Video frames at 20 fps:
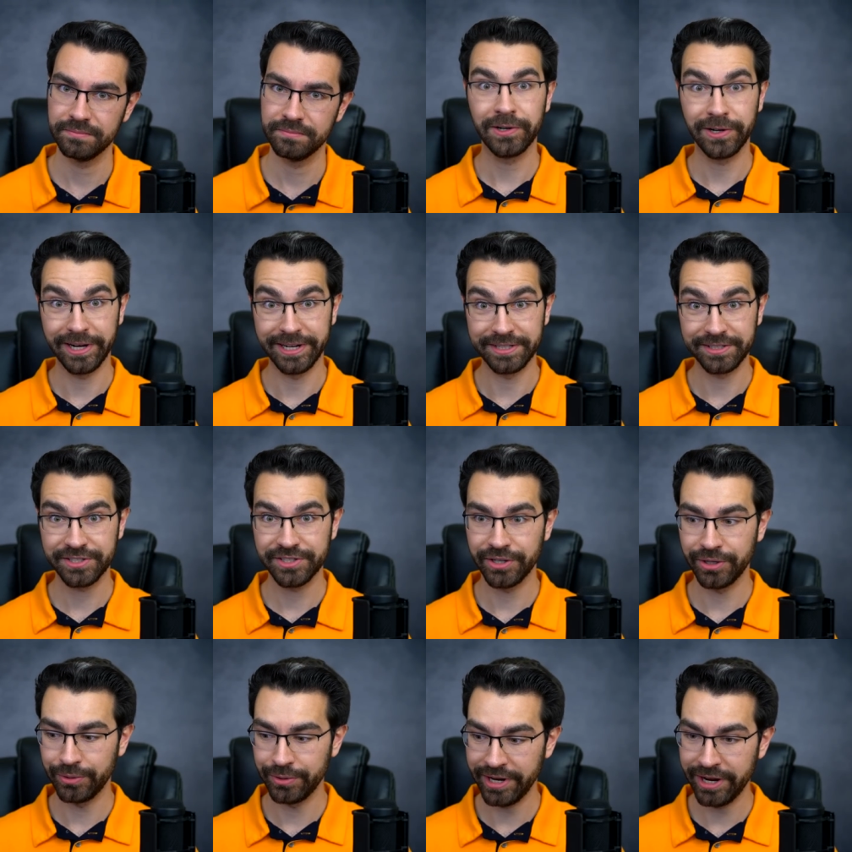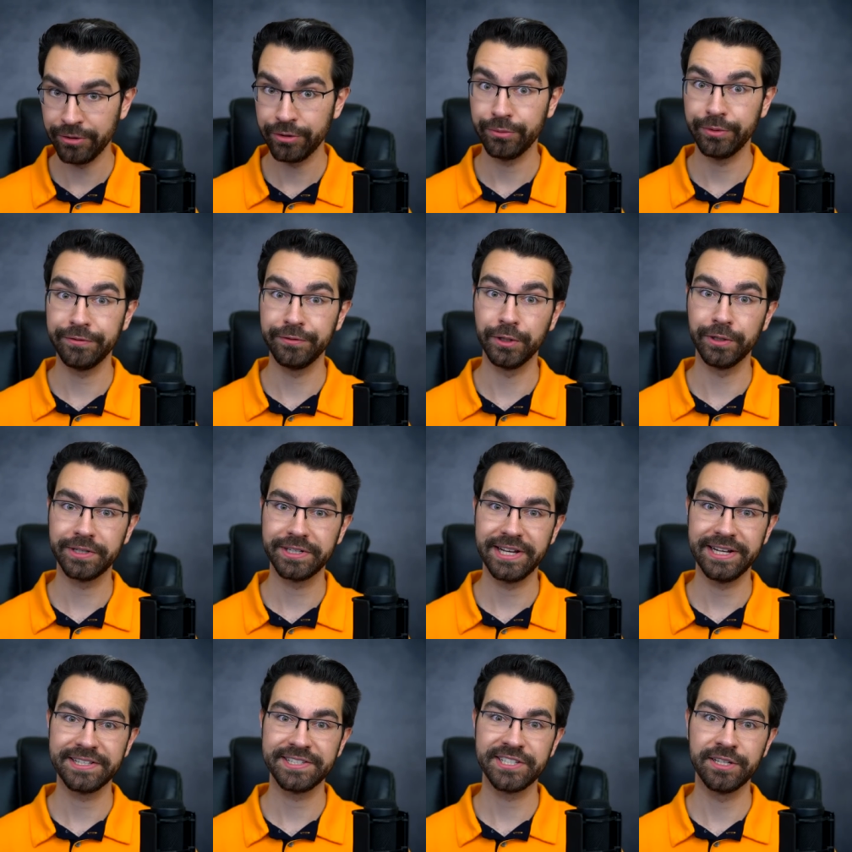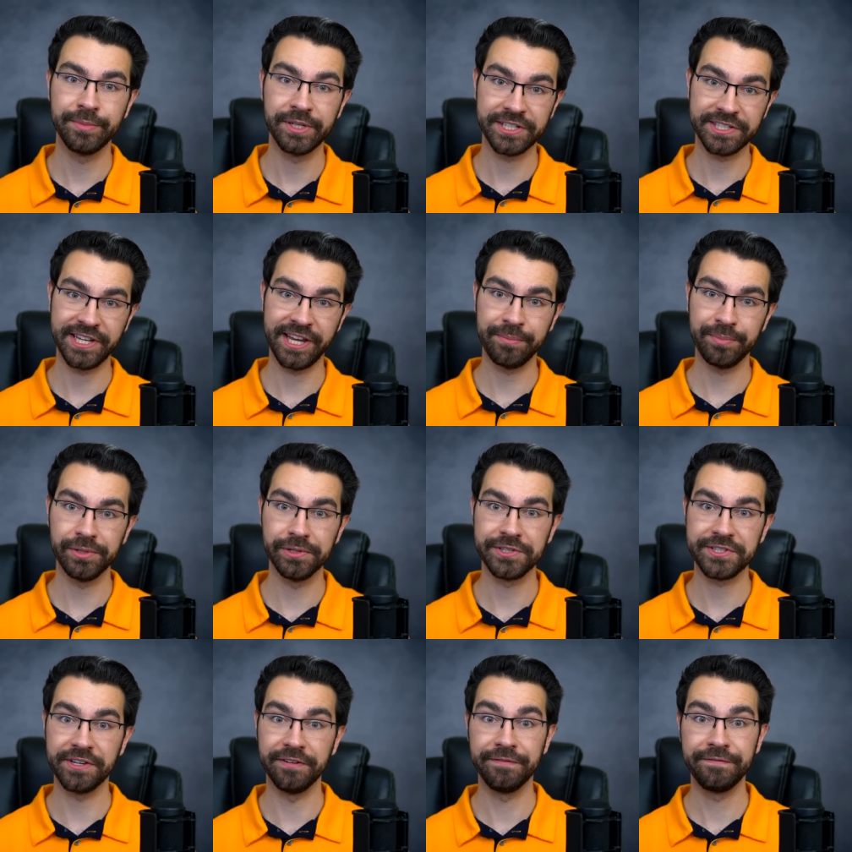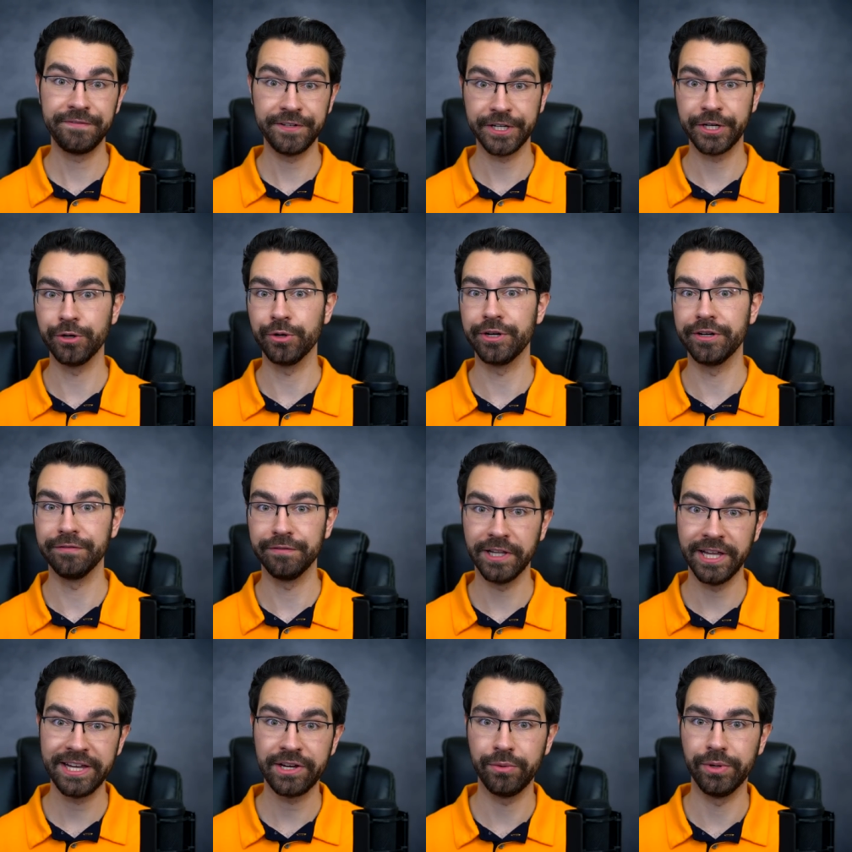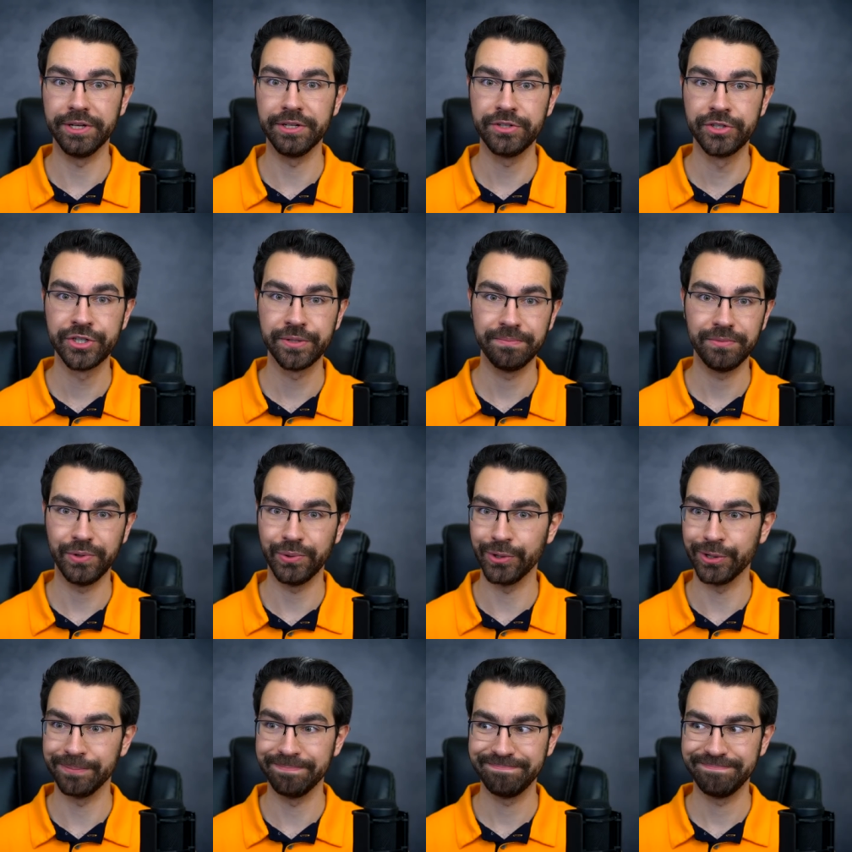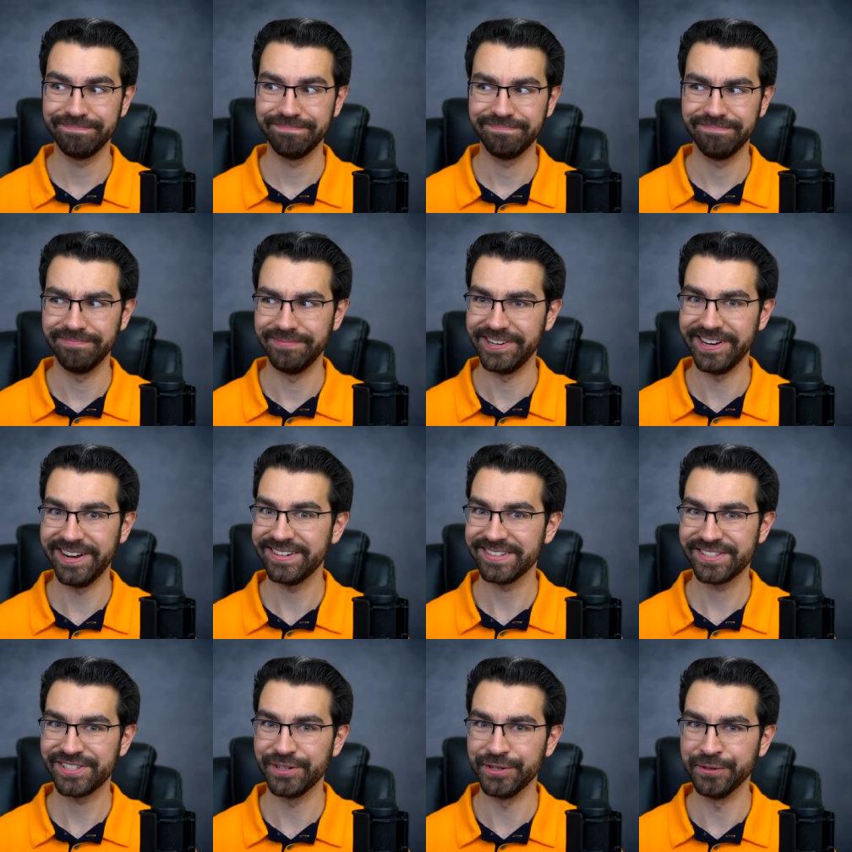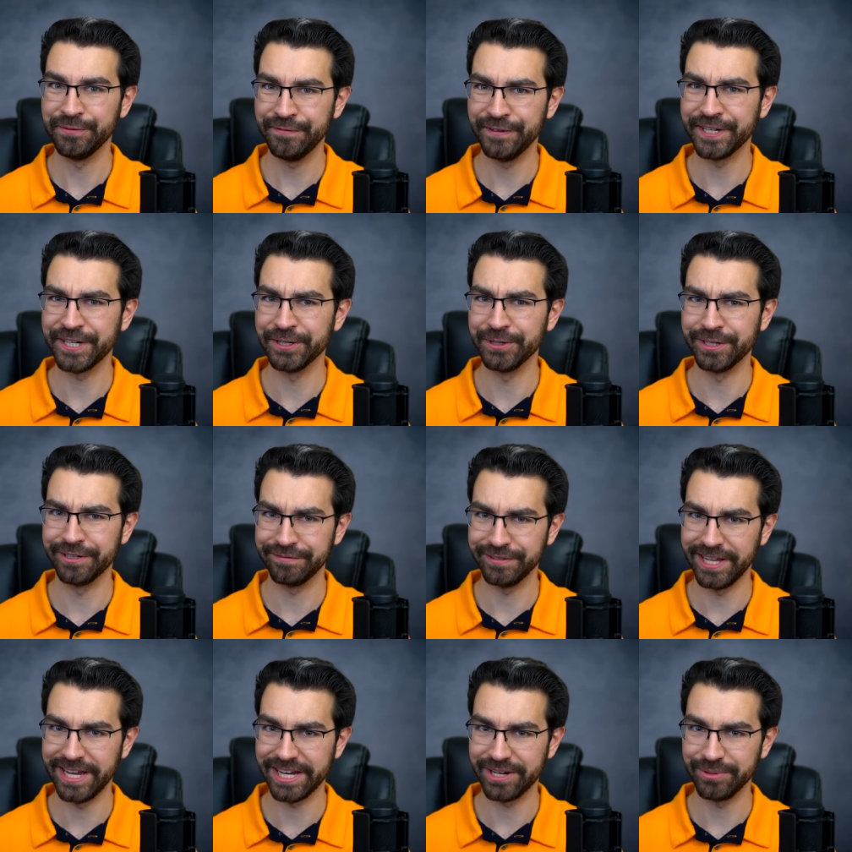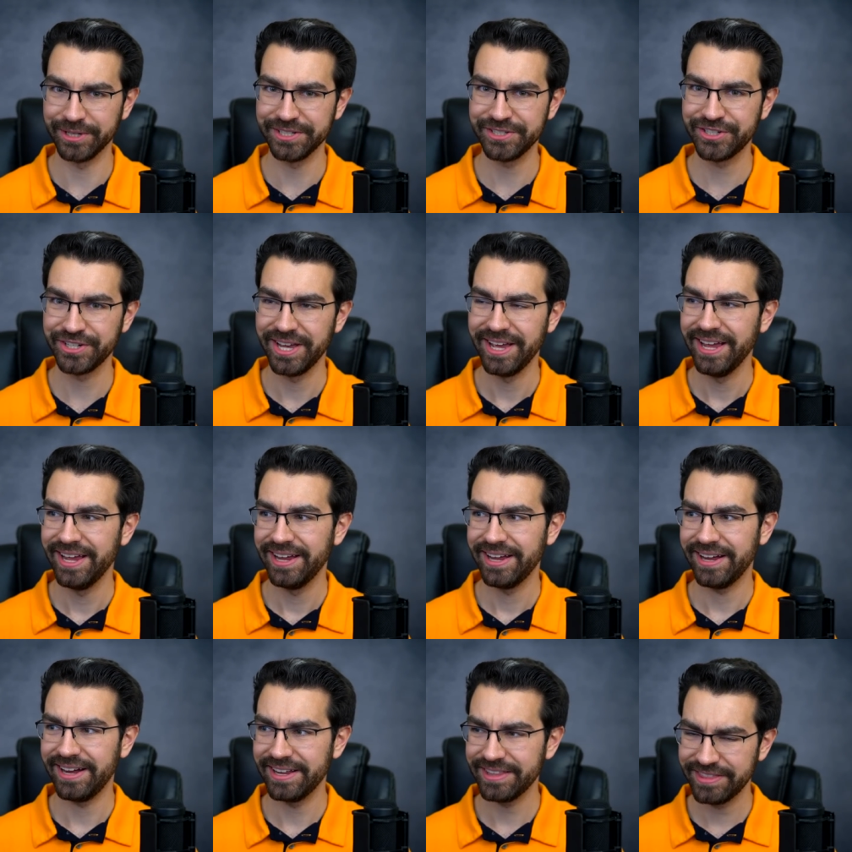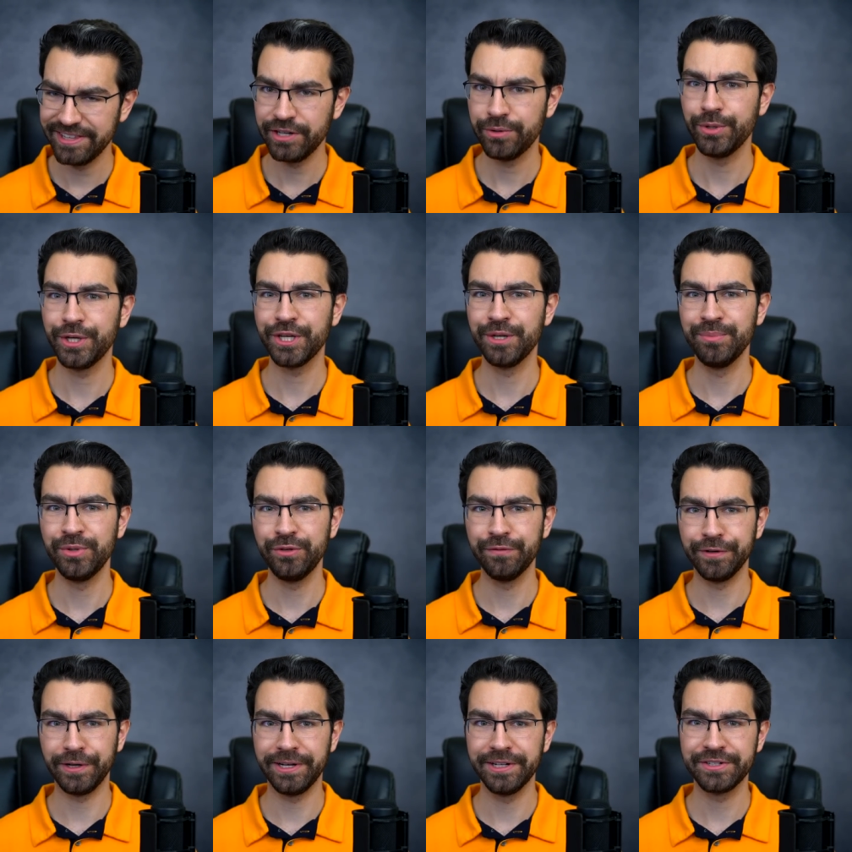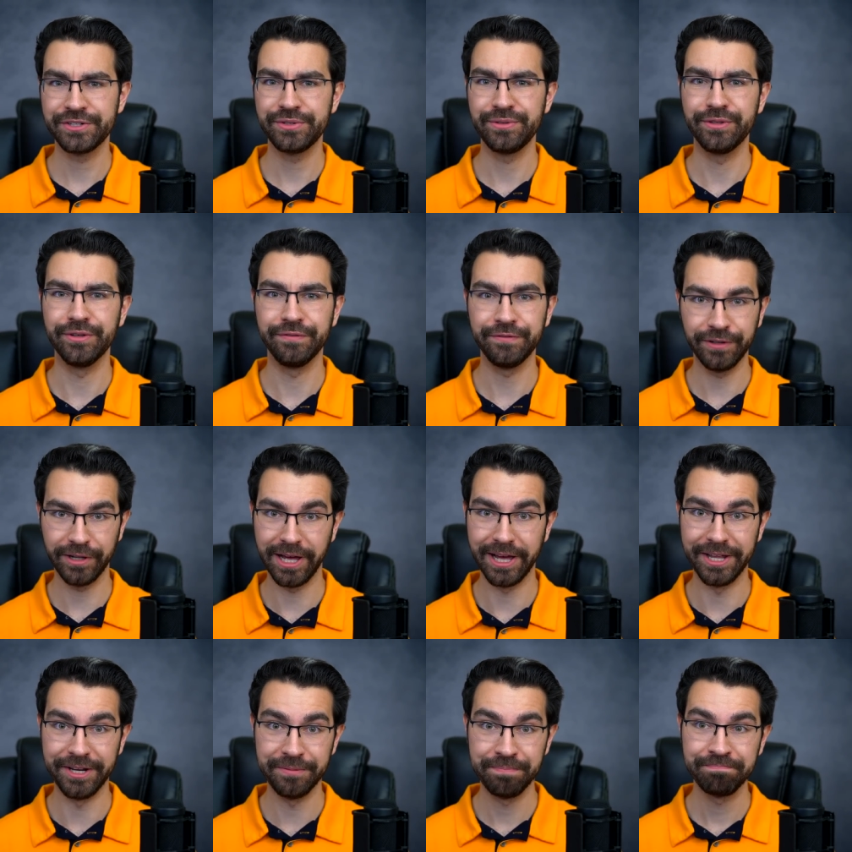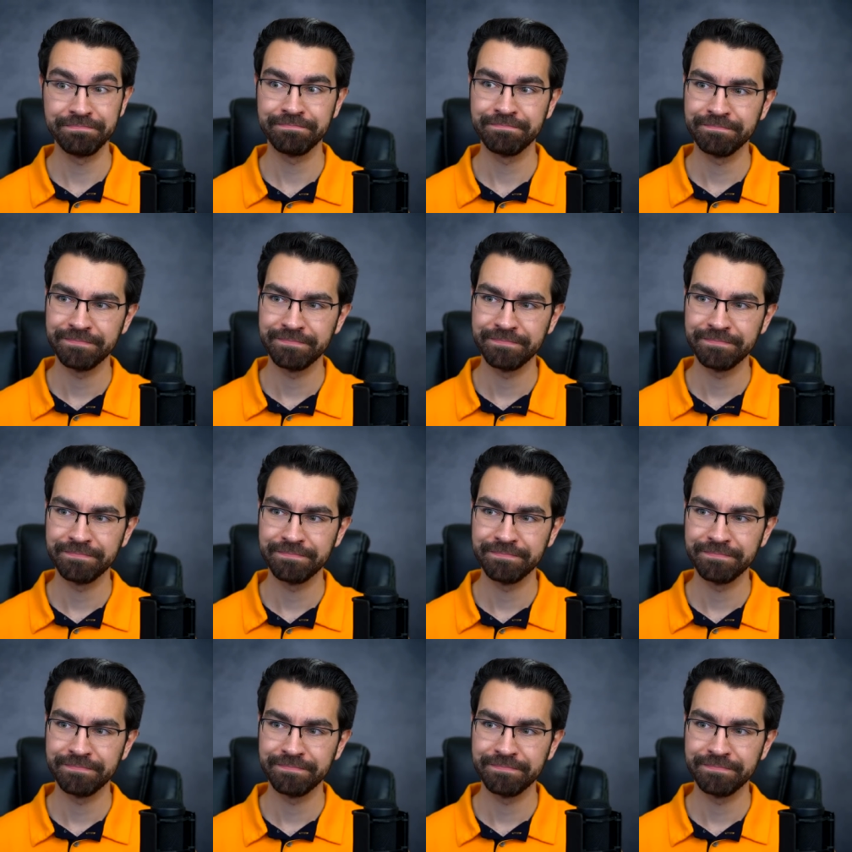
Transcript: Alright, so now that we've looked at some examples of figurative language, or not so figurative language, I think we can move on to the flood.